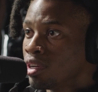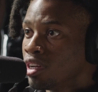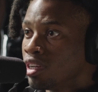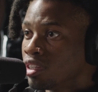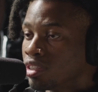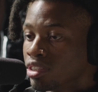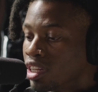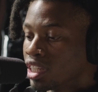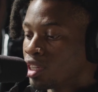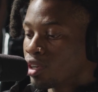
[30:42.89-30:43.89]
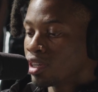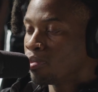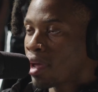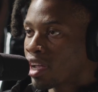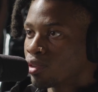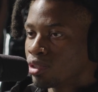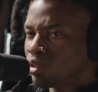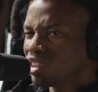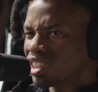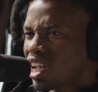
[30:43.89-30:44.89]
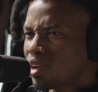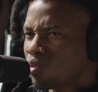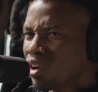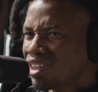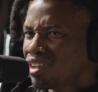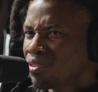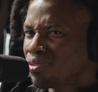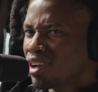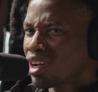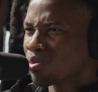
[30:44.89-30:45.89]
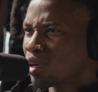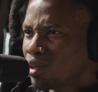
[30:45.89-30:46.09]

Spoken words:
Mm-hmm. You know, like, turning your back on you. It's like, what the fuck, bro?